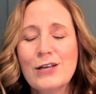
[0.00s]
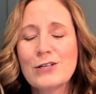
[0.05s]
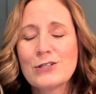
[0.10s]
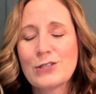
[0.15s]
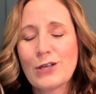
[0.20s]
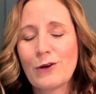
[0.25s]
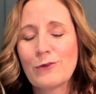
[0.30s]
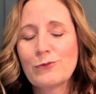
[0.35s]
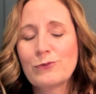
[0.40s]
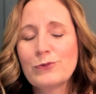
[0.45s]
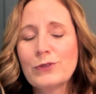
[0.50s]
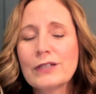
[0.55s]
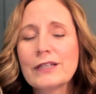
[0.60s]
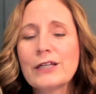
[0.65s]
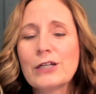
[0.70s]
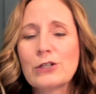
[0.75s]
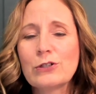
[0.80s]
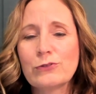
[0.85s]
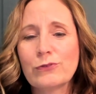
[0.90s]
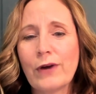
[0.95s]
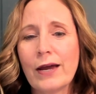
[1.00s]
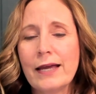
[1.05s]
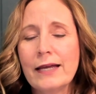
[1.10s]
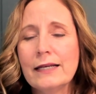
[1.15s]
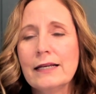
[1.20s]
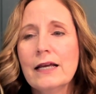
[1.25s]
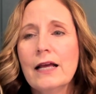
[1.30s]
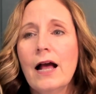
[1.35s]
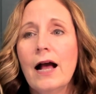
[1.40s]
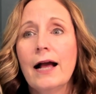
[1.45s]
So really
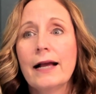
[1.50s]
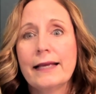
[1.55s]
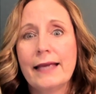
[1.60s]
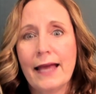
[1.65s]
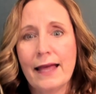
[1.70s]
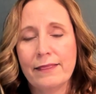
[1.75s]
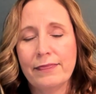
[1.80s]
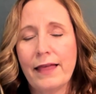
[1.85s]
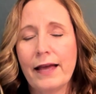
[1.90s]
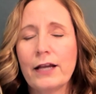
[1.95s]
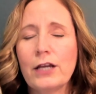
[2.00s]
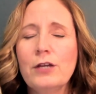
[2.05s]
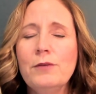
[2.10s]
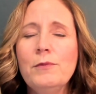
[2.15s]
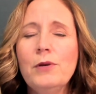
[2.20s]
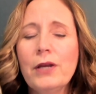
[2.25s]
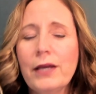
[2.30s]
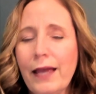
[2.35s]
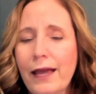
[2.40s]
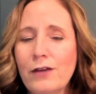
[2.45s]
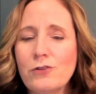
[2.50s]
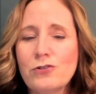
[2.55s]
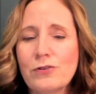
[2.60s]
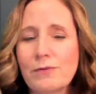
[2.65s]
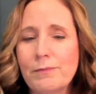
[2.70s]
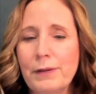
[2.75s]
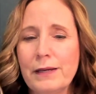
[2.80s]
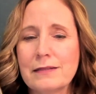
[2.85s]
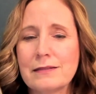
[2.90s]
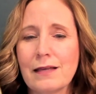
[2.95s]
great. Again, that communication
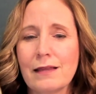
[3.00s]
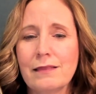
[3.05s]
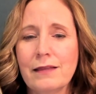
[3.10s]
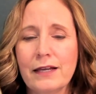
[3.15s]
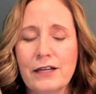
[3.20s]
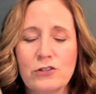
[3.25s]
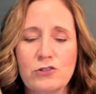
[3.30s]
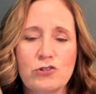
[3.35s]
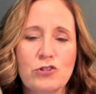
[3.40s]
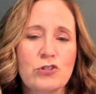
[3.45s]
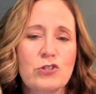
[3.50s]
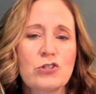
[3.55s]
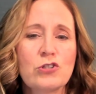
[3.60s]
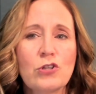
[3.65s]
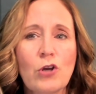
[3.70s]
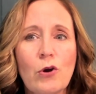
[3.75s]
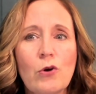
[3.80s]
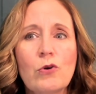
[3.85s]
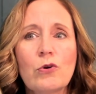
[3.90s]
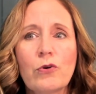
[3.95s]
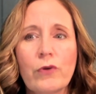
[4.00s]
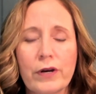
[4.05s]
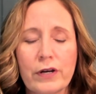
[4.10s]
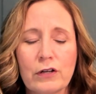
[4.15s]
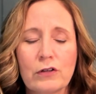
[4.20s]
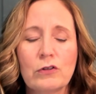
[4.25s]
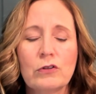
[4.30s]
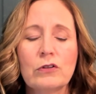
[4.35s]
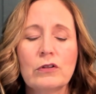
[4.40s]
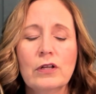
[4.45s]
piece, I think, is just so
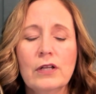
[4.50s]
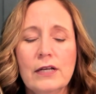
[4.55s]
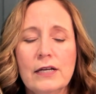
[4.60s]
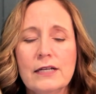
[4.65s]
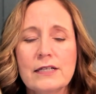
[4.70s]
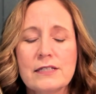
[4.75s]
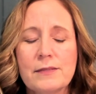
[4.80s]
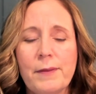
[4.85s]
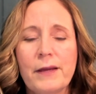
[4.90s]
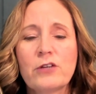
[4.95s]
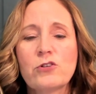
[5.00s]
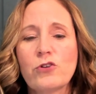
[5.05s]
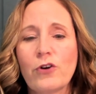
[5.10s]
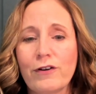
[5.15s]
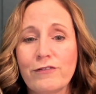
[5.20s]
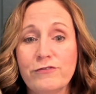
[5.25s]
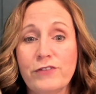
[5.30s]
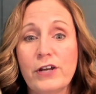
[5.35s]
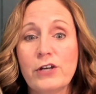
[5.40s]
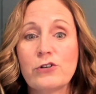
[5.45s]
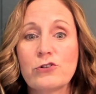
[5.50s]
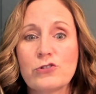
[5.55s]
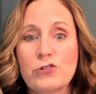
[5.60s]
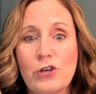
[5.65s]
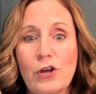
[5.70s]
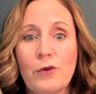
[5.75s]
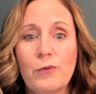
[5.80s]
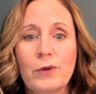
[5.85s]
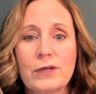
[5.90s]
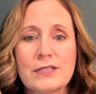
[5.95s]
critical to make sure our vendors
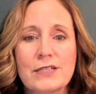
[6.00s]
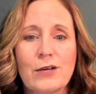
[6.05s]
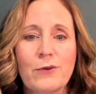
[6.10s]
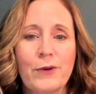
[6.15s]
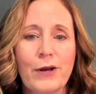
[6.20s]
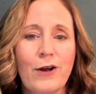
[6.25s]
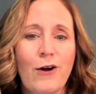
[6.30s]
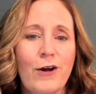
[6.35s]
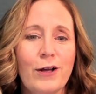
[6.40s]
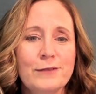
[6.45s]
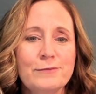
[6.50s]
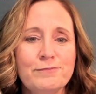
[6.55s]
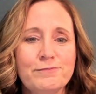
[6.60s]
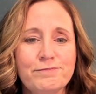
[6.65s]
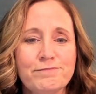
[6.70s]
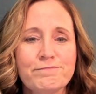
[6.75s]
know what's going on.